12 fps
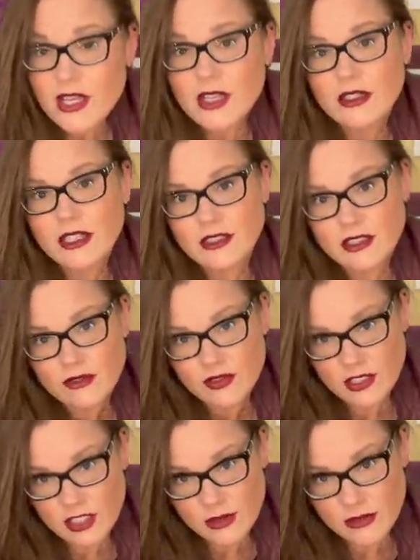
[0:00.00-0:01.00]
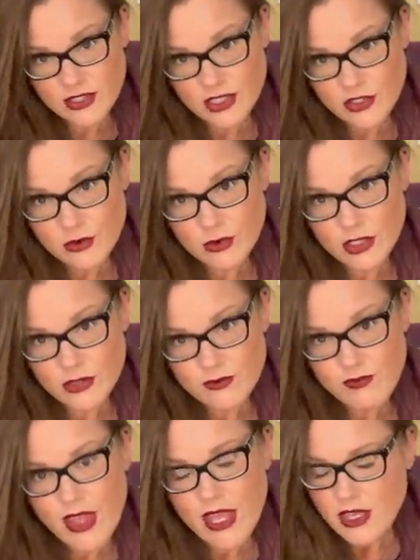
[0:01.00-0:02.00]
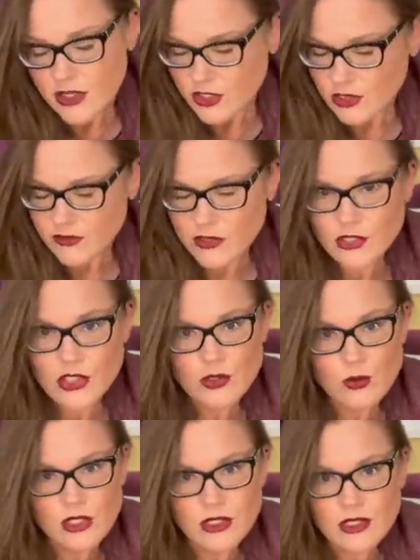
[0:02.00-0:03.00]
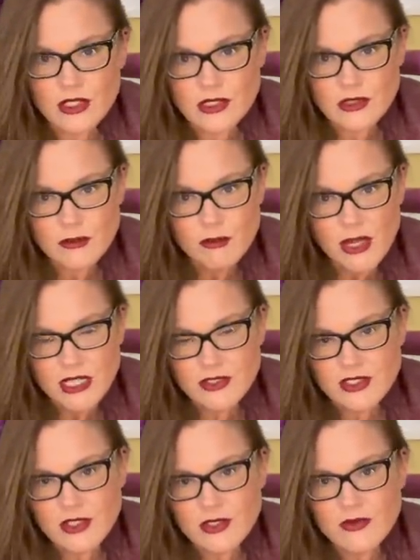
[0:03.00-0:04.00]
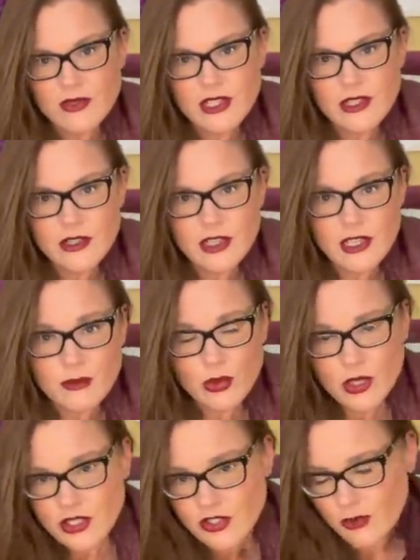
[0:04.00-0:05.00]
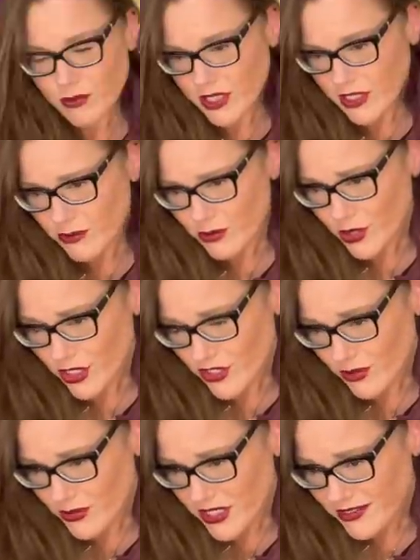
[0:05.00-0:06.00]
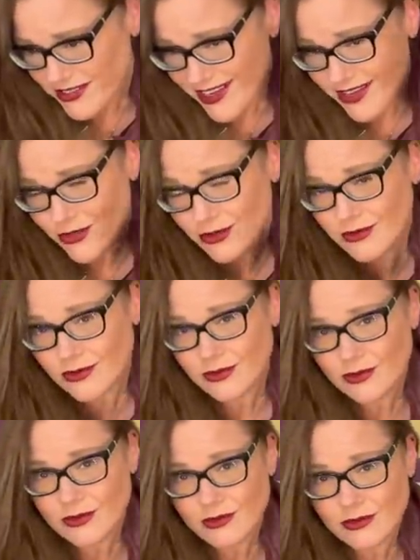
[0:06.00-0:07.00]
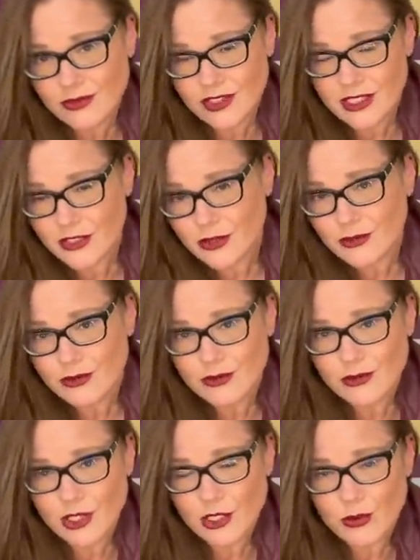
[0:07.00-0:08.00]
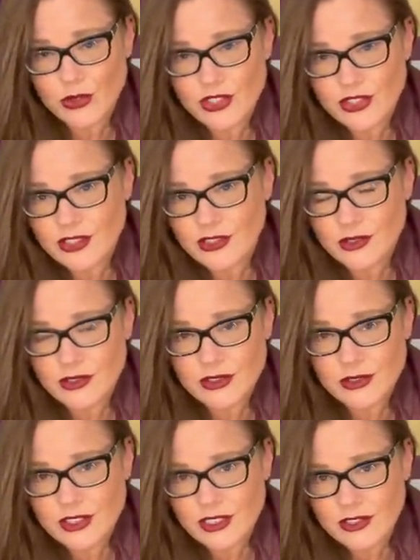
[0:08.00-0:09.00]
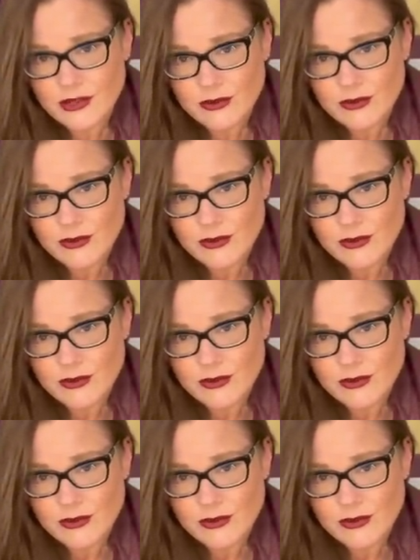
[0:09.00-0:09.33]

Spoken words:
Linked off in the comment section below. So if you just want to bounce on over there and put in your bid and put in your bid now, thank you. I appreciate your enthusiasm.